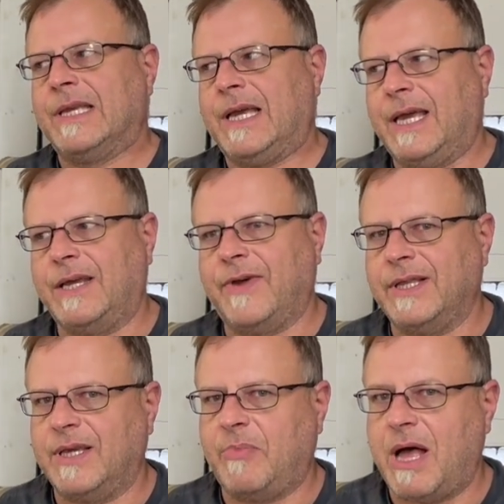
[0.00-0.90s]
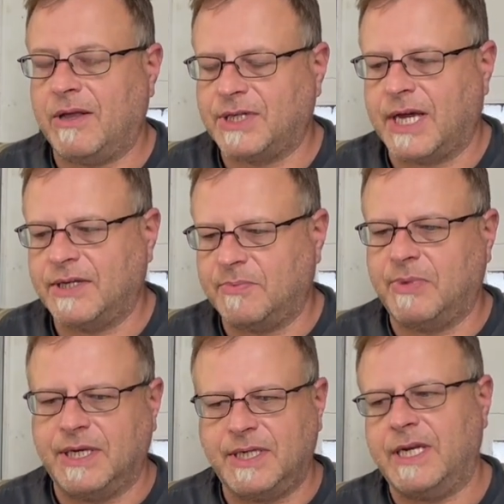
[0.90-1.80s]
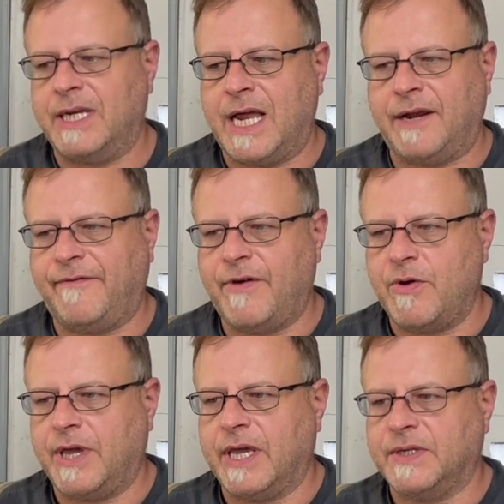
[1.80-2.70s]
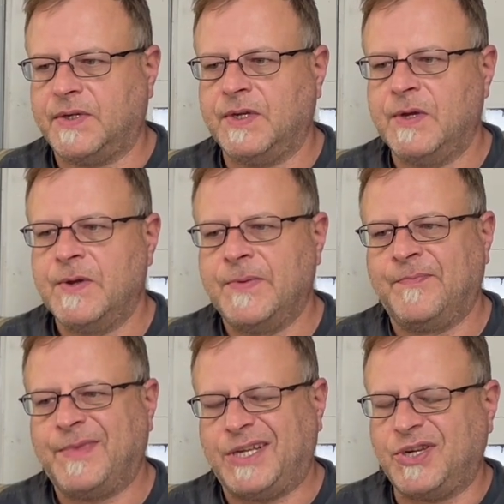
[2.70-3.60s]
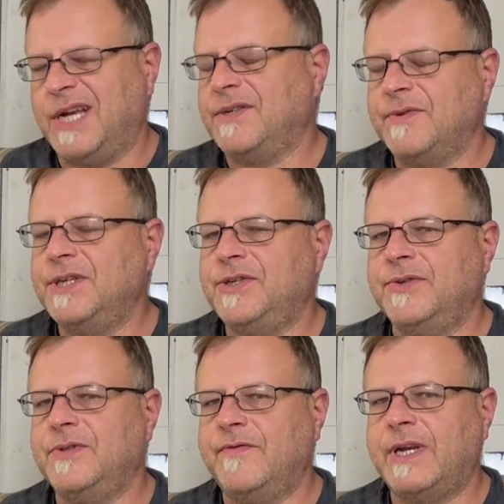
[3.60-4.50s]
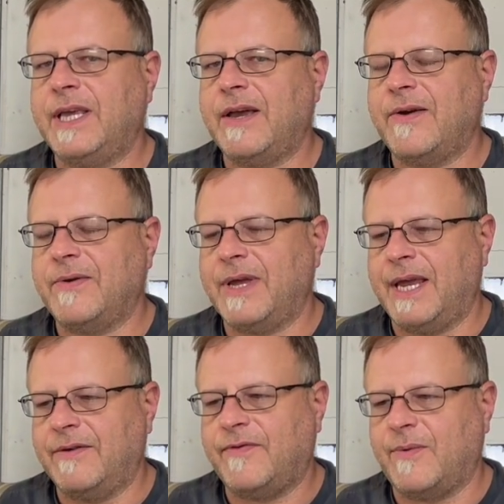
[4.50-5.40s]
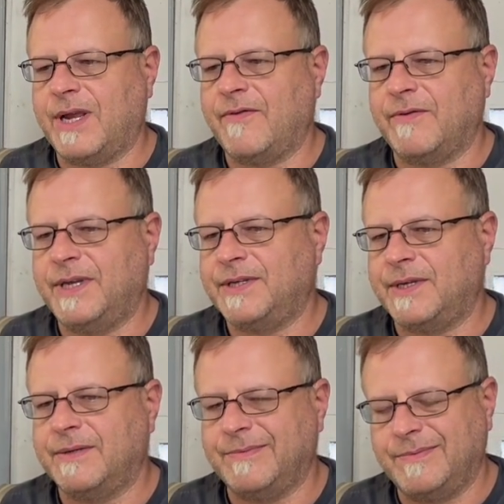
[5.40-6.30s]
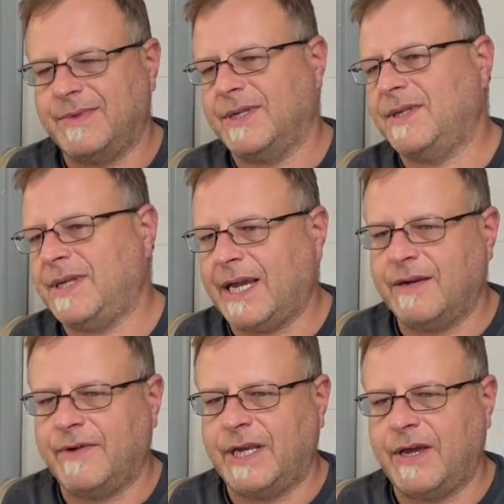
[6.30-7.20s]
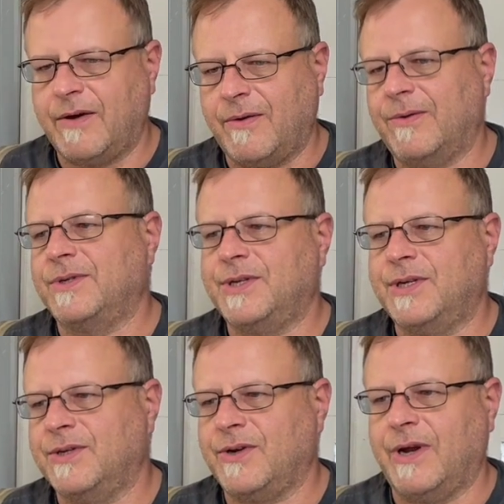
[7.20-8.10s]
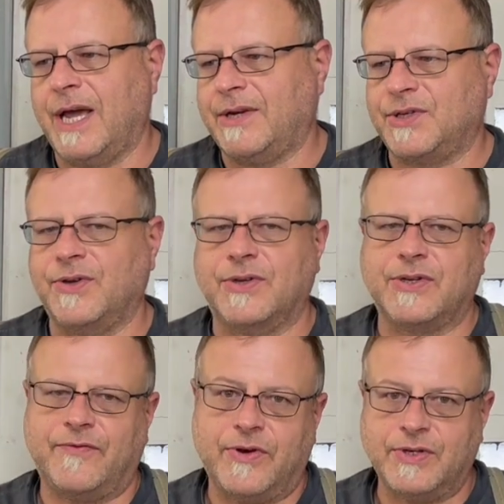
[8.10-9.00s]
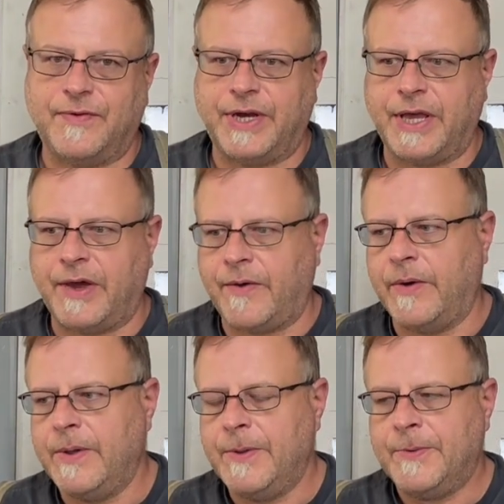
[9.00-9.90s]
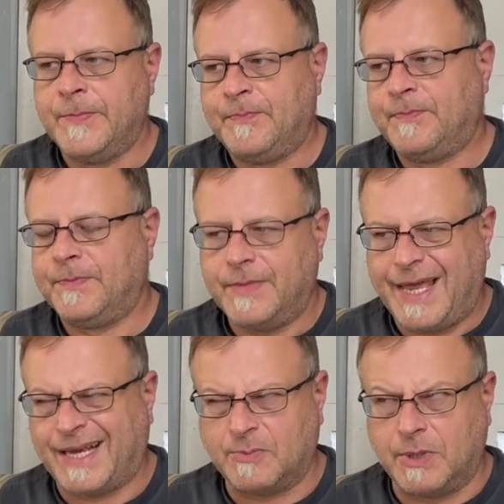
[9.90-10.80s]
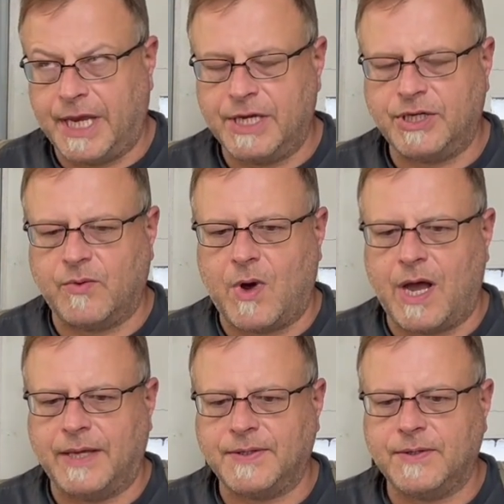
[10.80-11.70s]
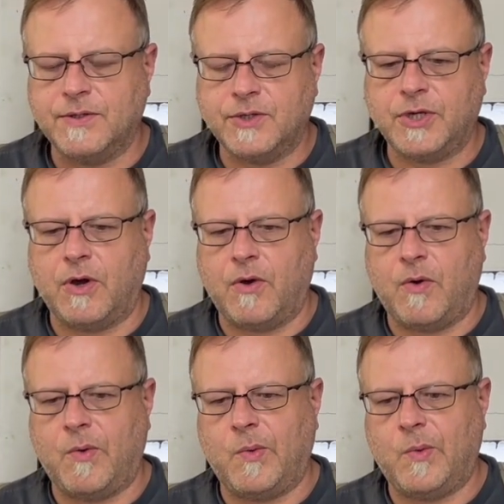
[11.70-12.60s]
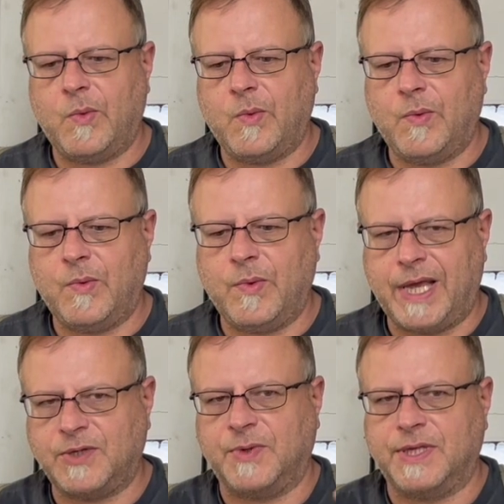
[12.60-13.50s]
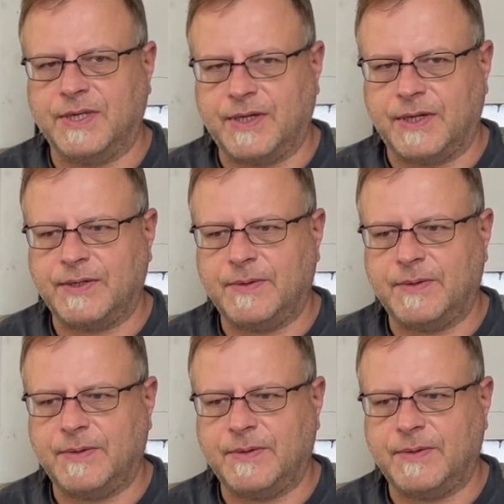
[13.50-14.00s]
I greatly apologize, but it's in and out of focus. I tried to reshoot the video, and for whatever reason, the second video just didn't turn out as good as the first video, explanation-wise. So that's what this is.